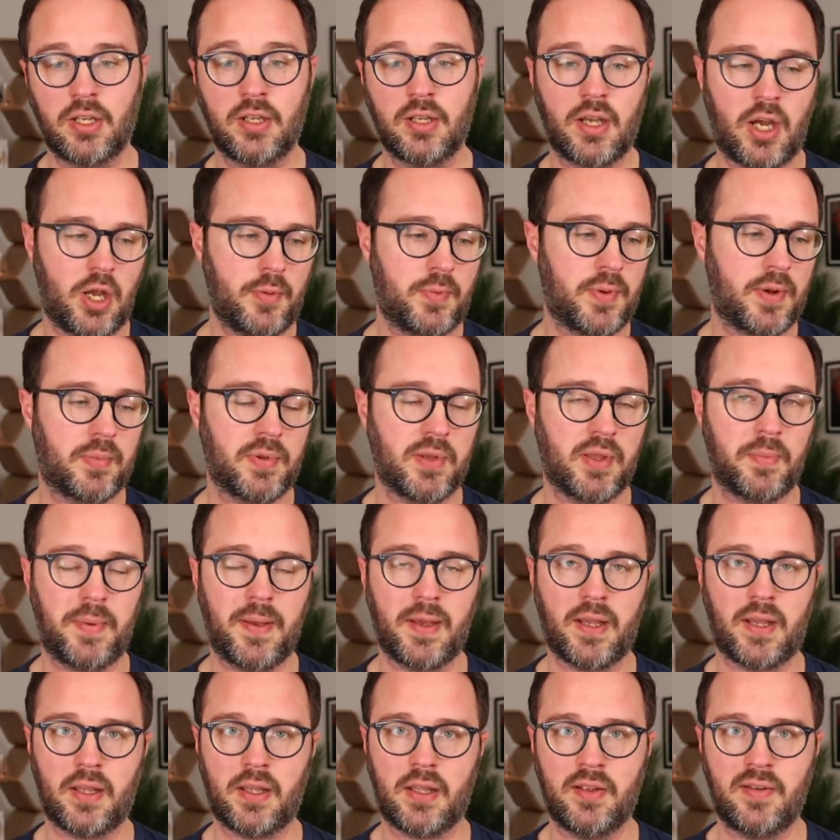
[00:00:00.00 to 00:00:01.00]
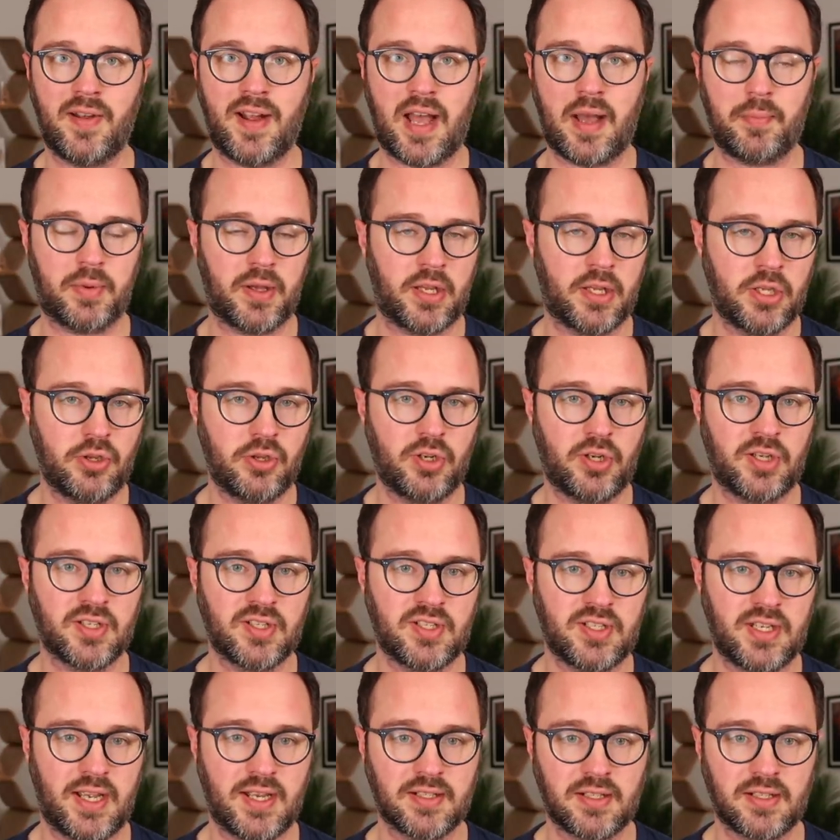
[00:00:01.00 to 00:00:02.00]
Open up your pick, your app and you can
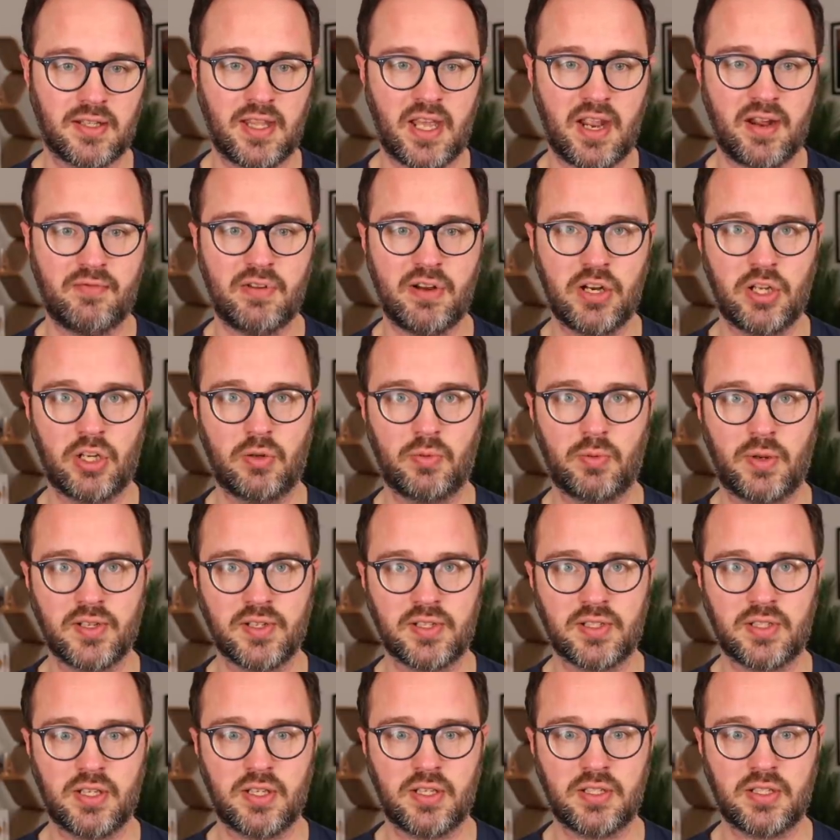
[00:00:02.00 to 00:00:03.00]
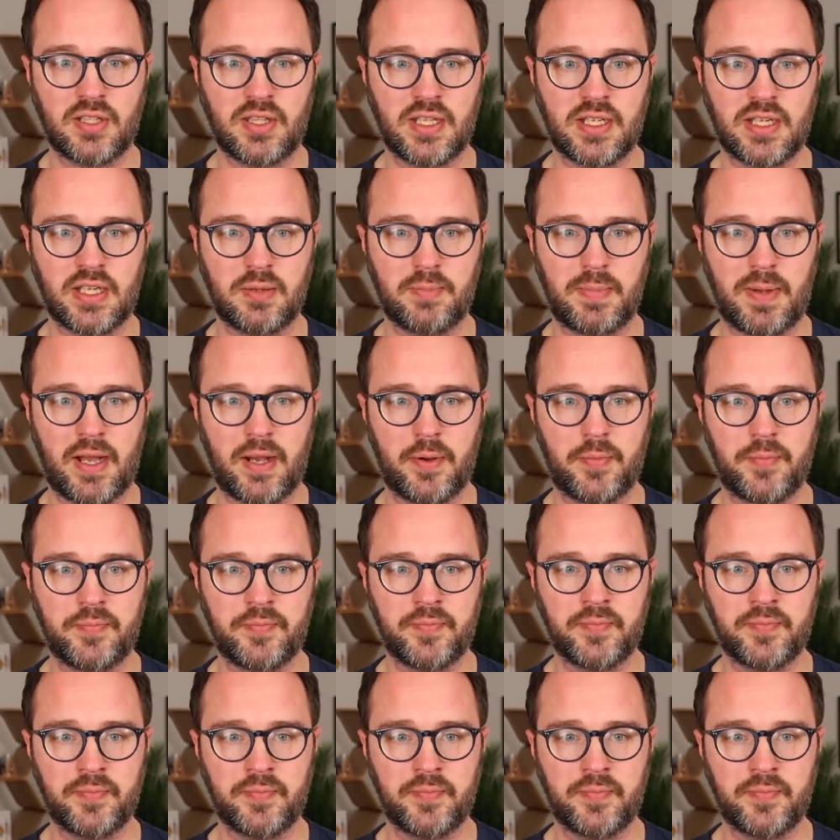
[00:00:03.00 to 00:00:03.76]
see it. So they're really good ones to, to think about.